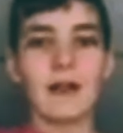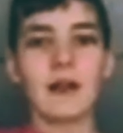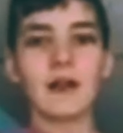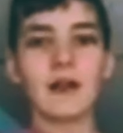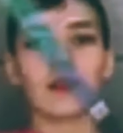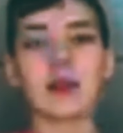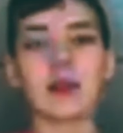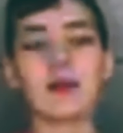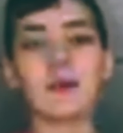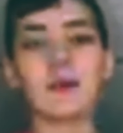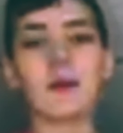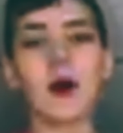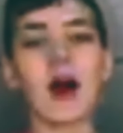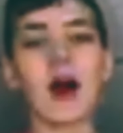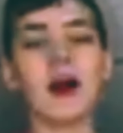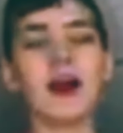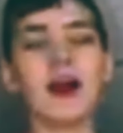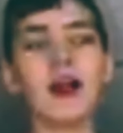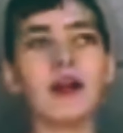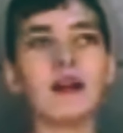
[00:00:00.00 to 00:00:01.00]
like
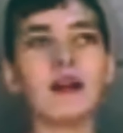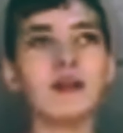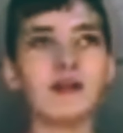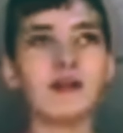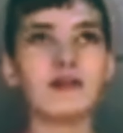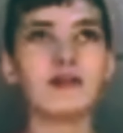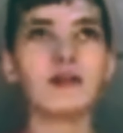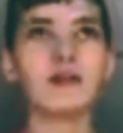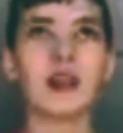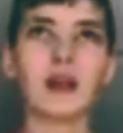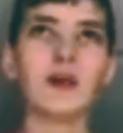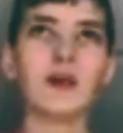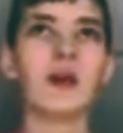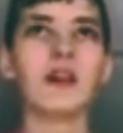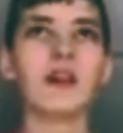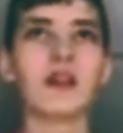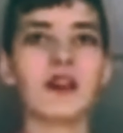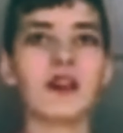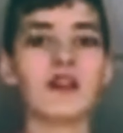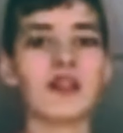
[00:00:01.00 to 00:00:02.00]
buying, like what I
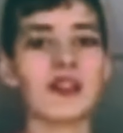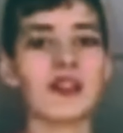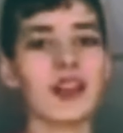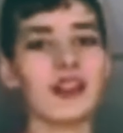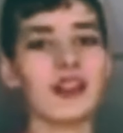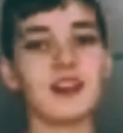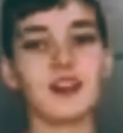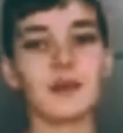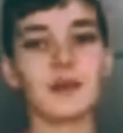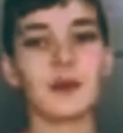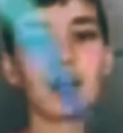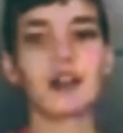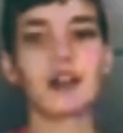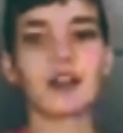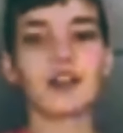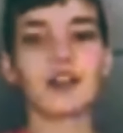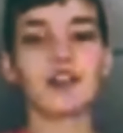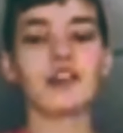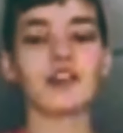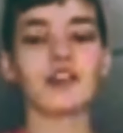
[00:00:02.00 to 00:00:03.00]
said, 10-year
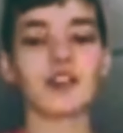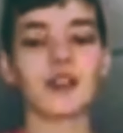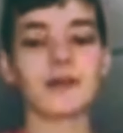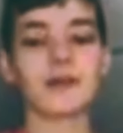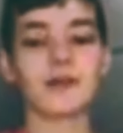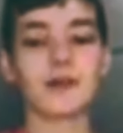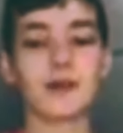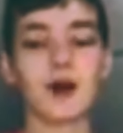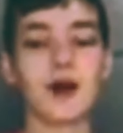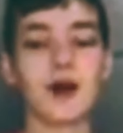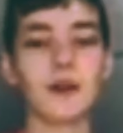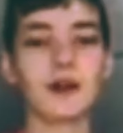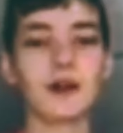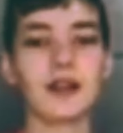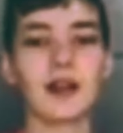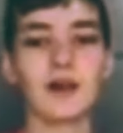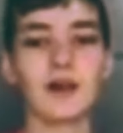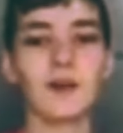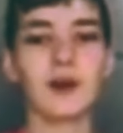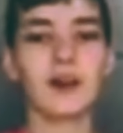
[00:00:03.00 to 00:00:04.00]
mark, you should probably
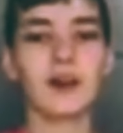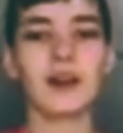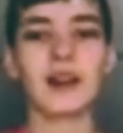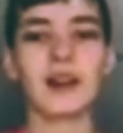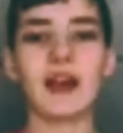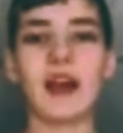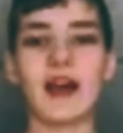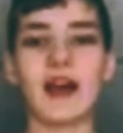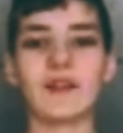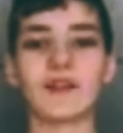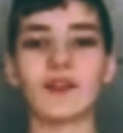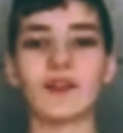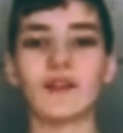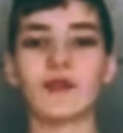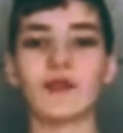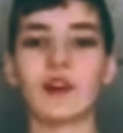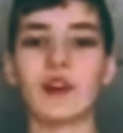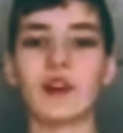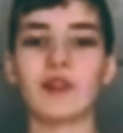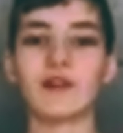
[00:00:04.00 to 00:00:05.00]
get one after you've
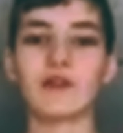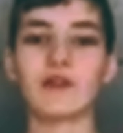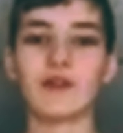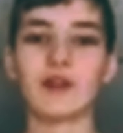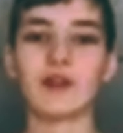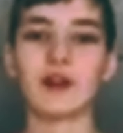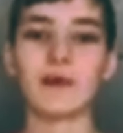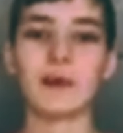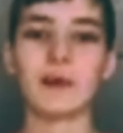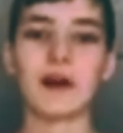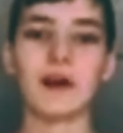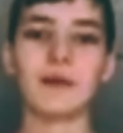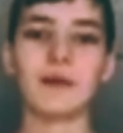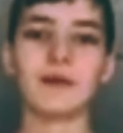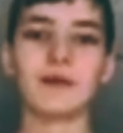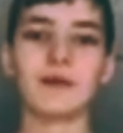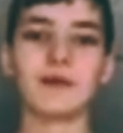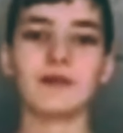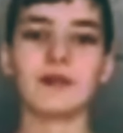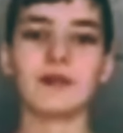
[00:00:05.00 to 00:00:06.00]
ridden for about
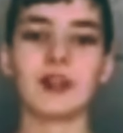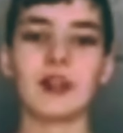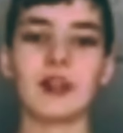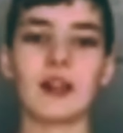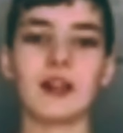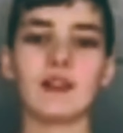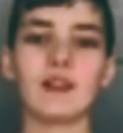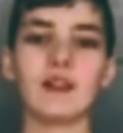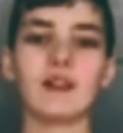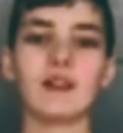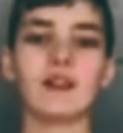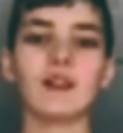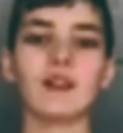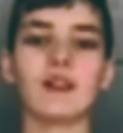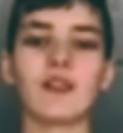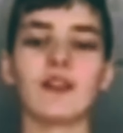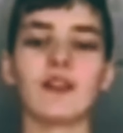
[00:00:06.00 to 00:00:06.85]
10 years.